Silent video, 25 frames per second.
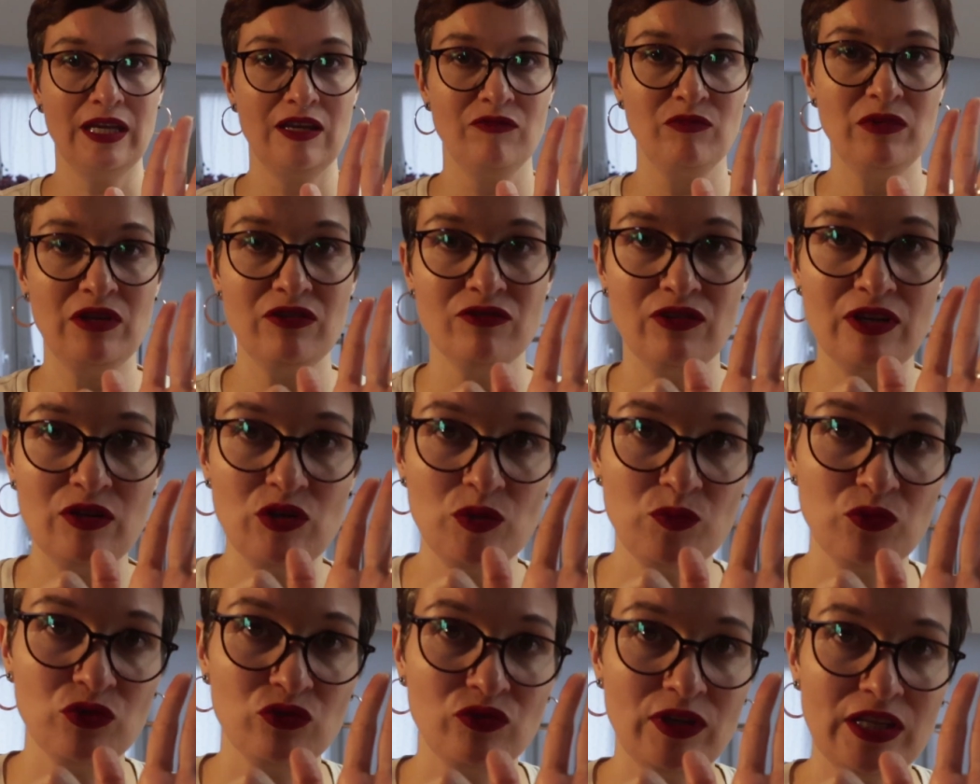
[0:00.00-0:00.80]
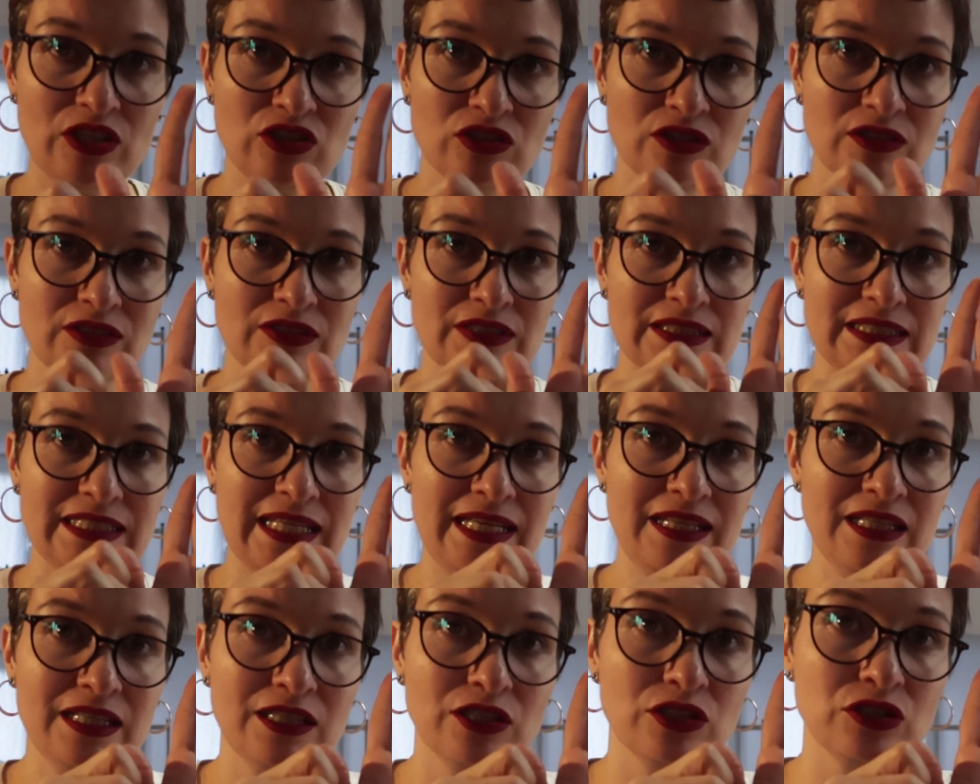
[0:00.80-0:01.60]
I have my very professional
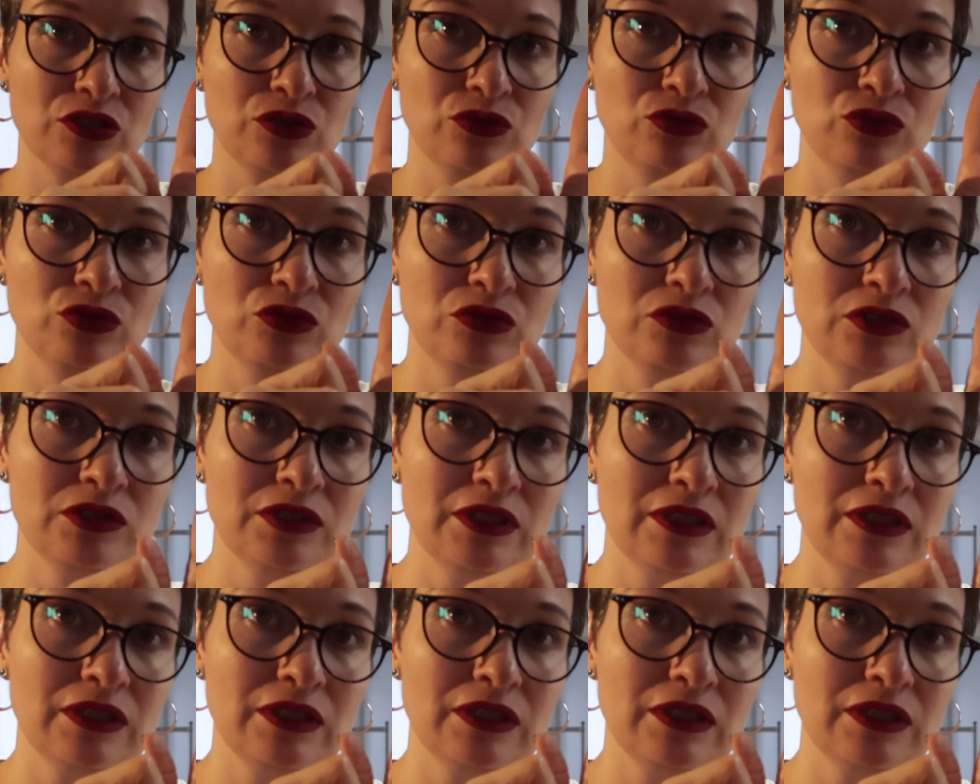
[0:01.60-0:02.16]
sanding tool.